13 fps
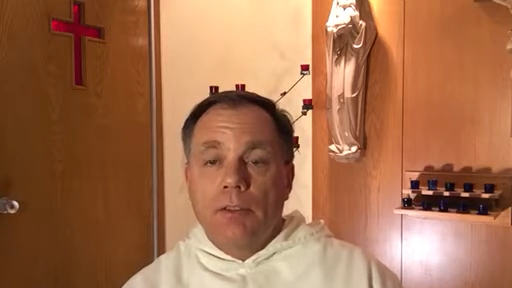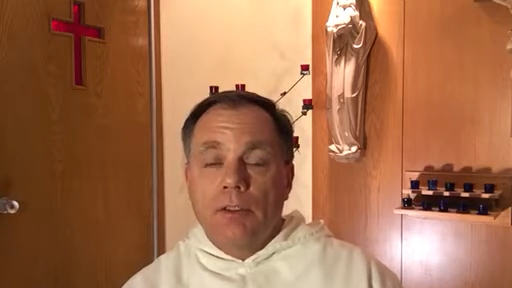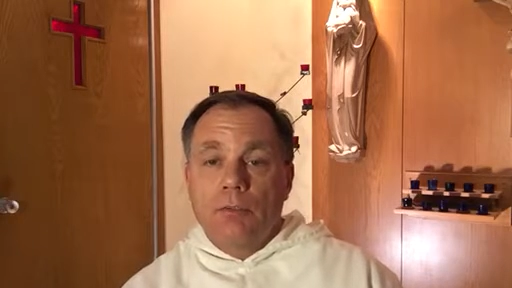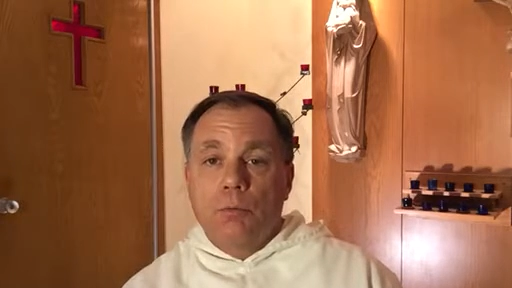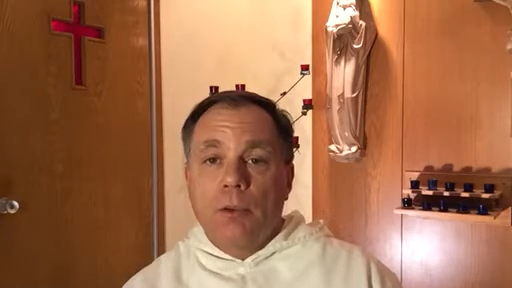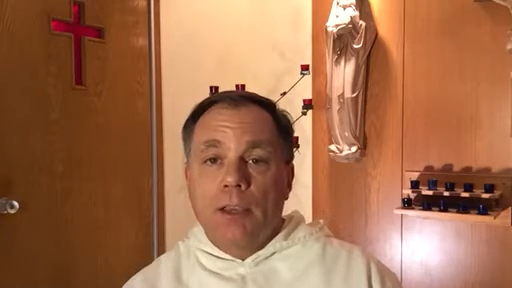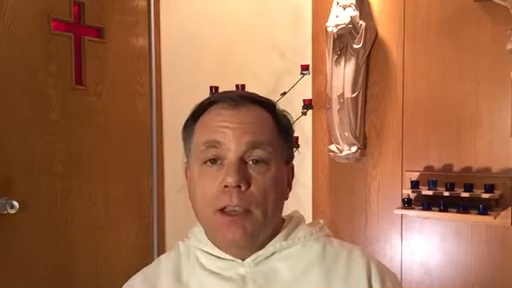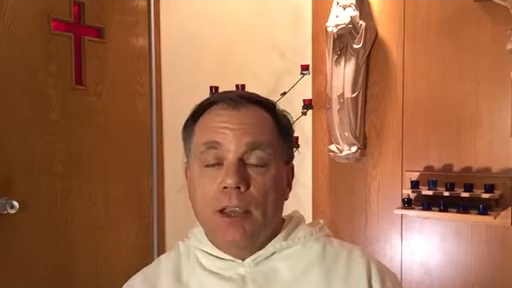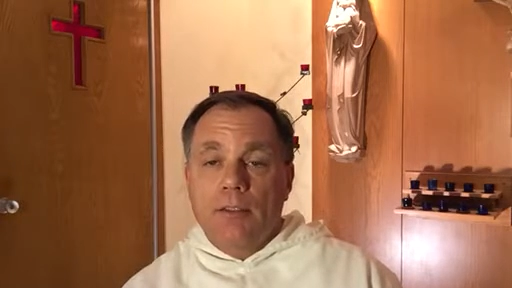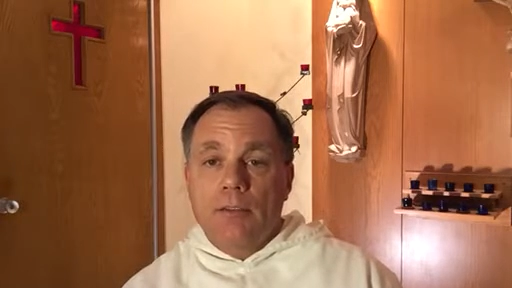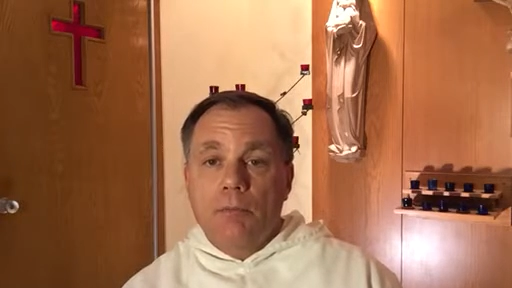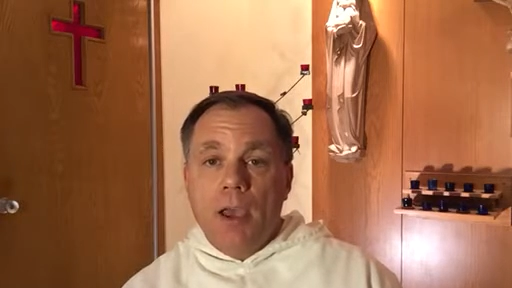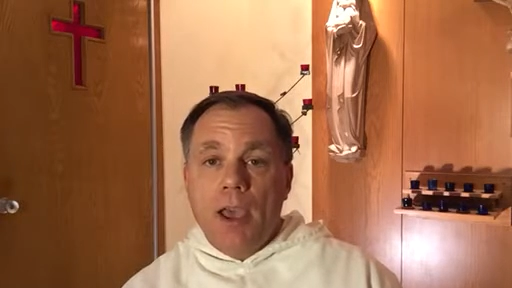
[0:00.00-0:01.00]
this
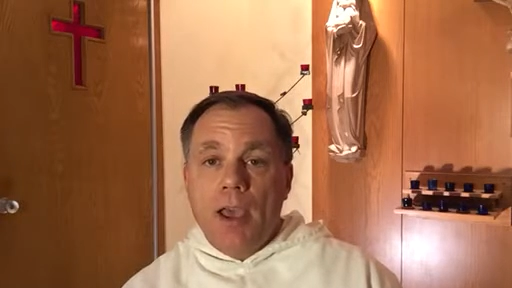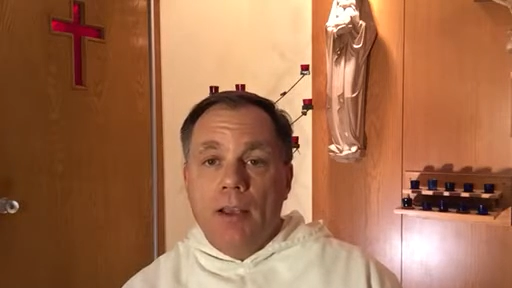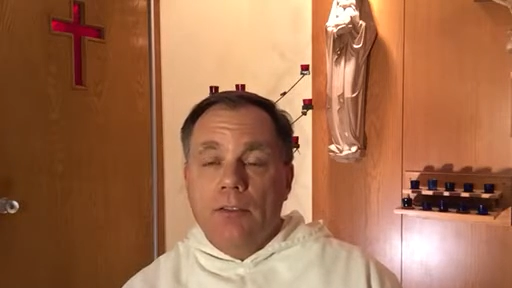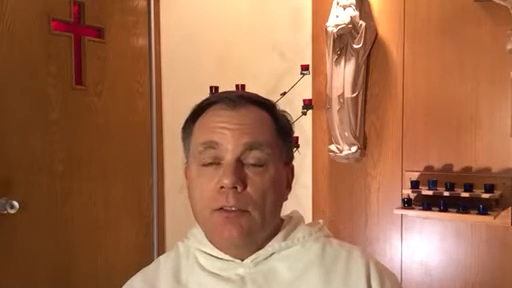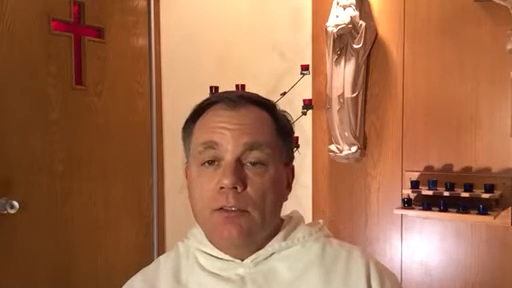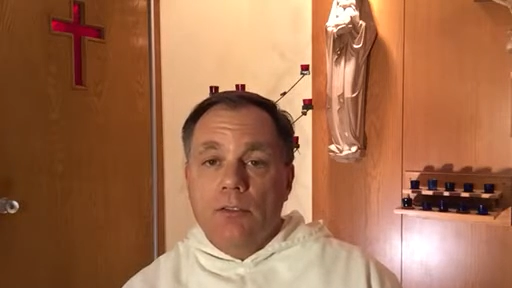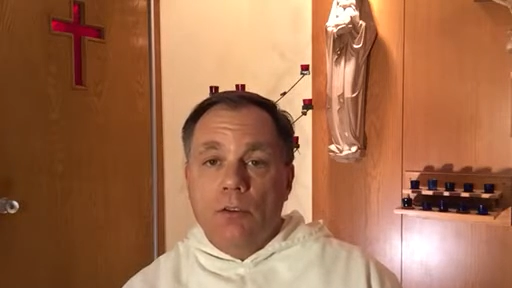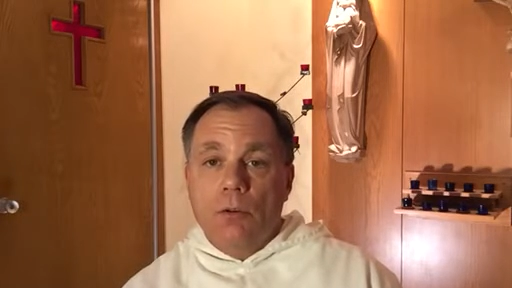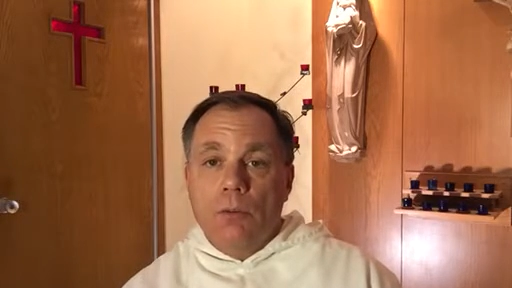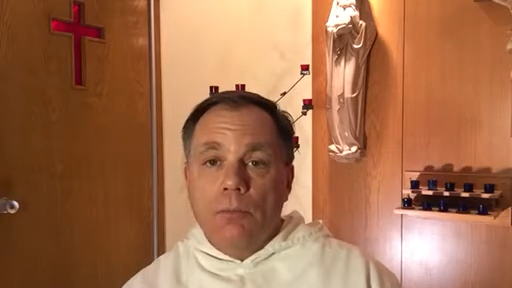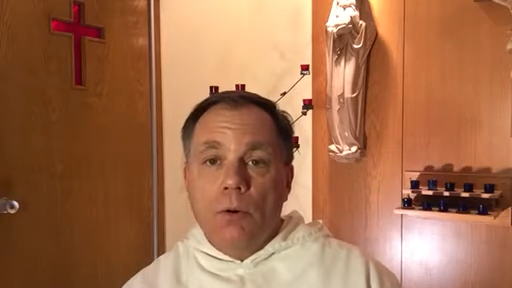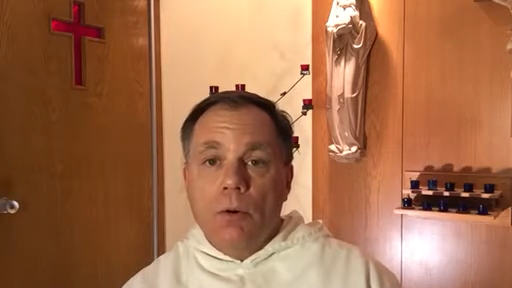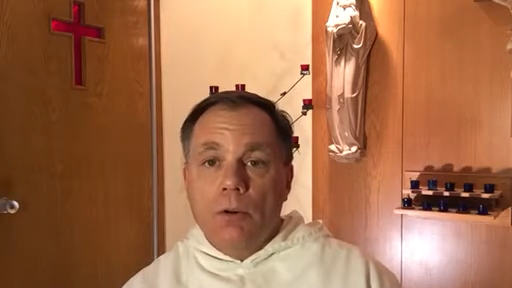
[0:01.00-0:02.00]
weekend's Mass is so
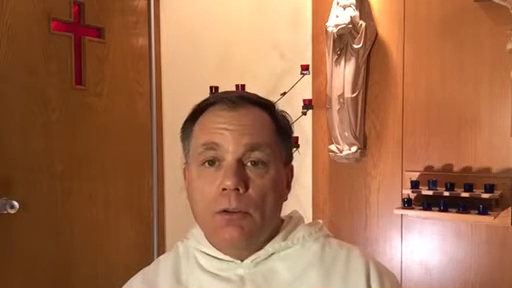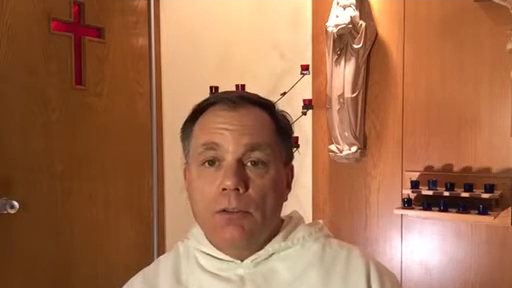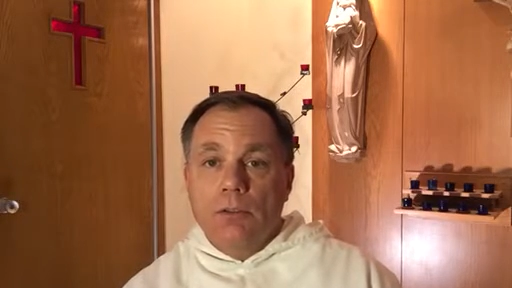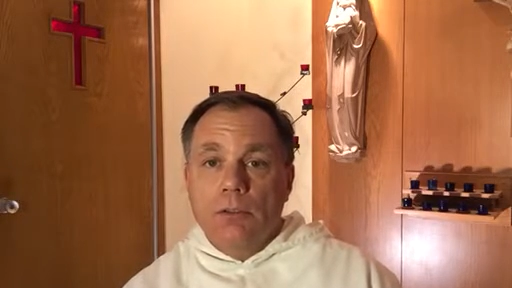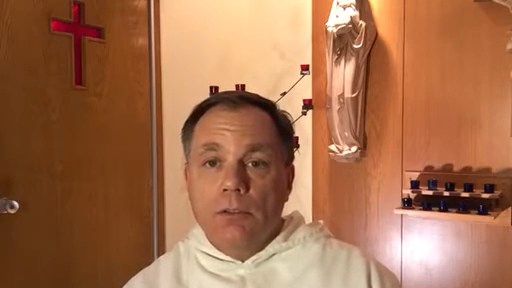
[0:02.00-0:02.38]
important.